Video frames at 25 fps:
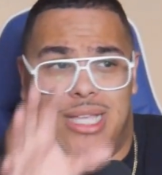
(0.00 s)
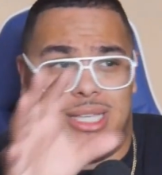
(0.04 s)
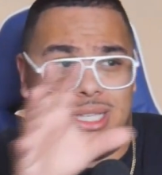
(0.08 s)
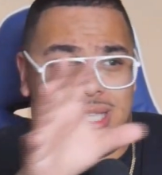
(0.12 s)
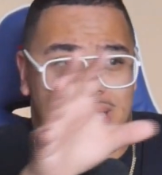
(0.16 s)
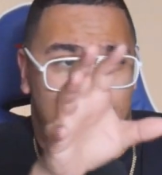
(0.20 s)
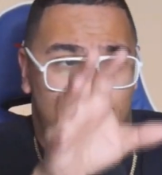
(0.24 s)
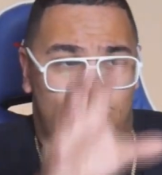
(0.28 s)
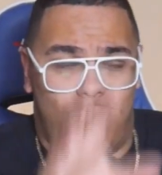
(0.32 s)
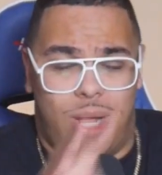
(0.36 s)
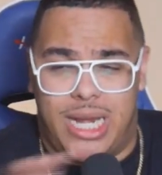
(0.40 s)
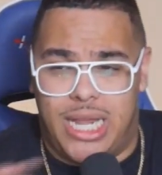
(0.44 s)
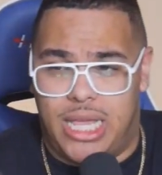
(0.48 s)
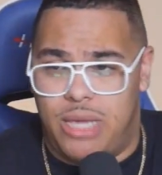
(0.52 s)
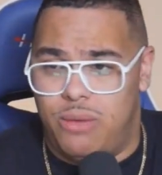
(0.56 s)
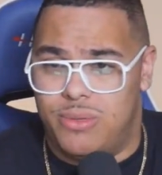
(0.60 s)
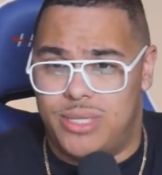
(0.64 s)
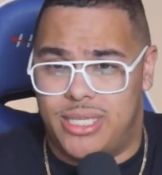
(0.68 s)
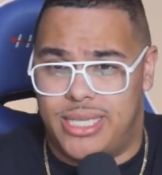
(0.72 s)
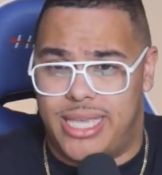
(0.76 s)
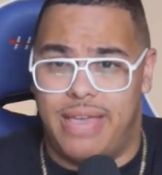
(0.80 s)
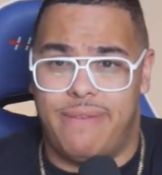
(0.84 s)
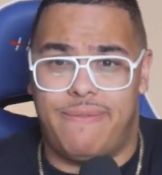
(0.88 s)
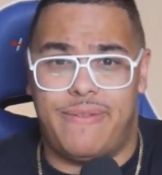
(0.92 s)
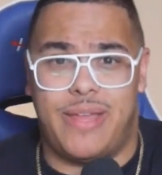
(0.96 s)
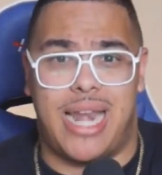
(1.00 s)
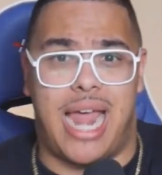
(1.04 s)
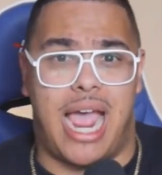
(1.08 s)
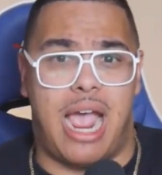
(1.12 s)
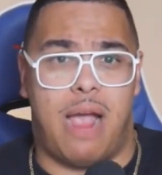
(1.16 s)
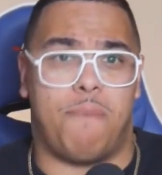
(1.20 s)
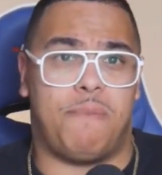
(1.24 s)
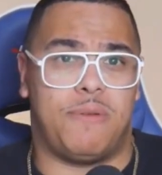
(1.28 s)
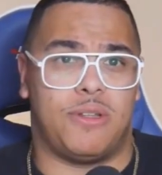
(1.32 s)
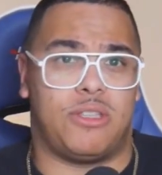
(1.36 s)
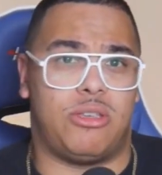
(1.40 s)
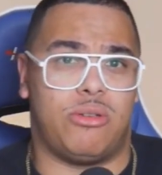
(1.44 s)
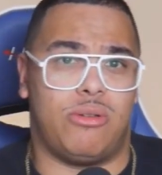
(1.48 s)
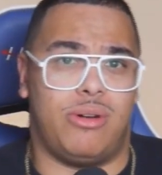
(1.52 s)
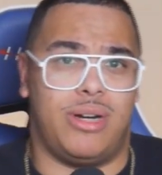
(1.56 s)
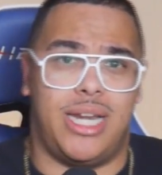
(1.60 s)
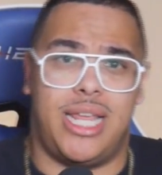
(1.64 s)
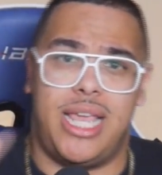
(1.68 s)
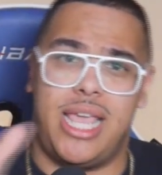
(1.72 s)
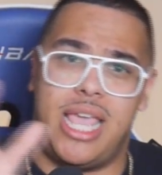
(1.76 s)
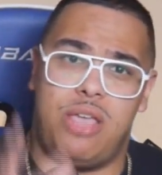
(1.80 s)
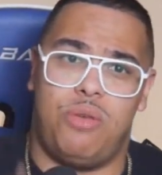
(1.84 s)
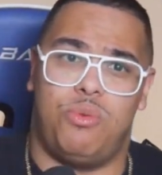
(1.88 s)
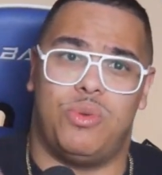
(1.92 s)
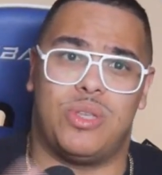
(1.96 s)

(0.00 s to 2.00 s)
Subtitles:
means that when he was given opportunity,